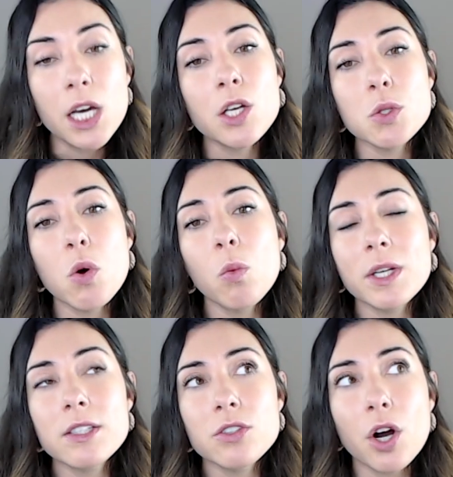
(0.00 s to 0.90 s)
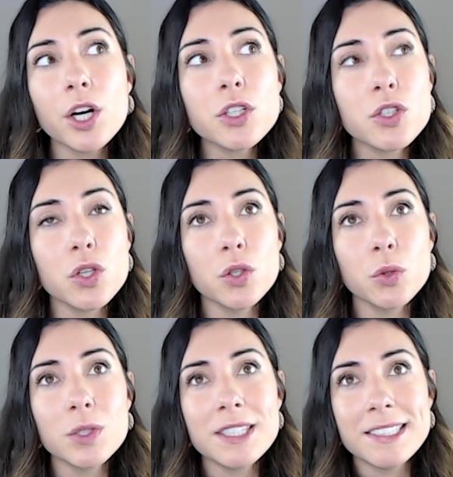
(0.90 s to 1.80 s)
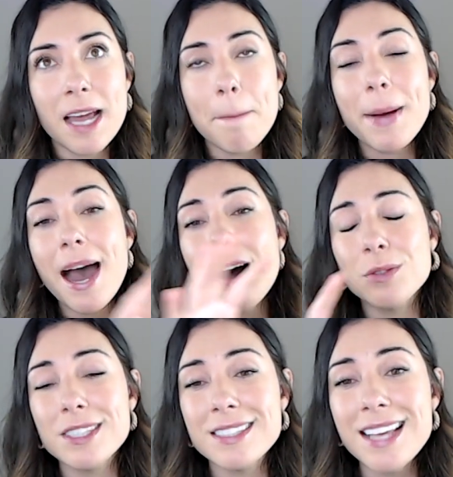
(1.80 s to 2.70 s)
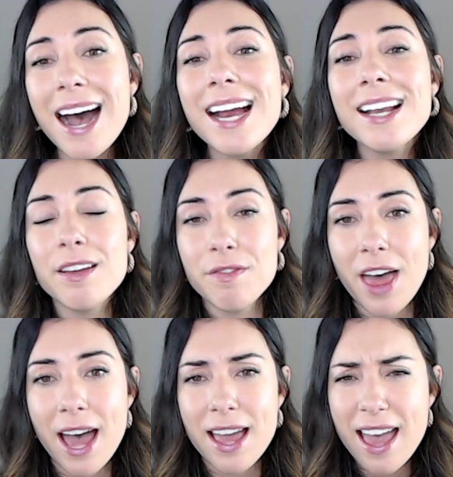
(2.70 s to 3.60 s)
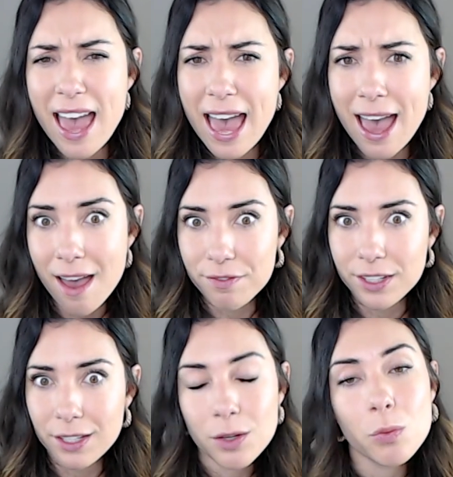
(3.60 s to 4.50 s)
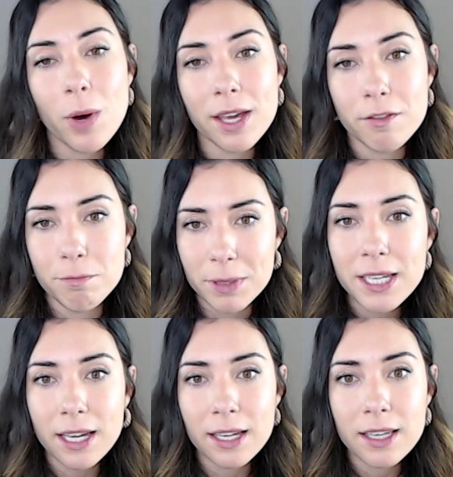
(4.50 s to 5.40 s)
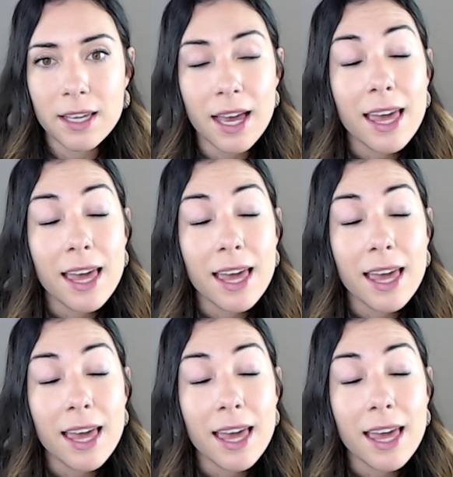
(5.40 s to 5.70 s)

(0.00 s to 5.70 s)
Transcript: So when we start to step outside of that heavy way of being